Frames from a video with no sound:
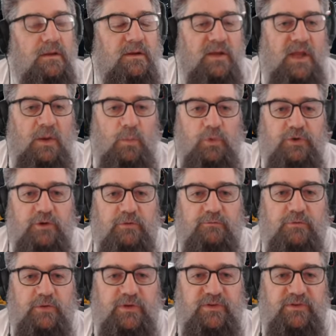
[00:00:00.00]
Now, it wouldn't have
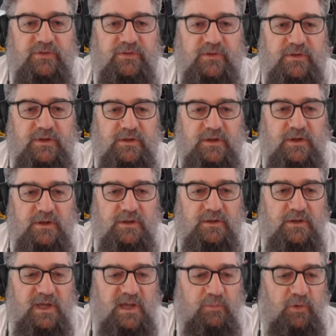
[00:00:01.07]
released the uh,
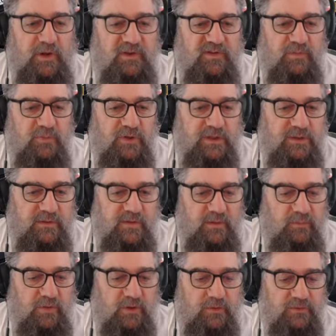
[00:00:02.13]
air brakes completely
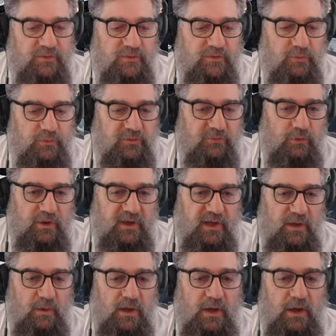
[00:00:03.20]
then because the doors right
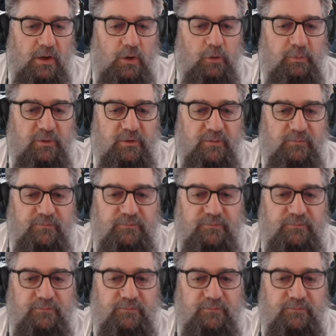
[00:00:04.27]
now are open.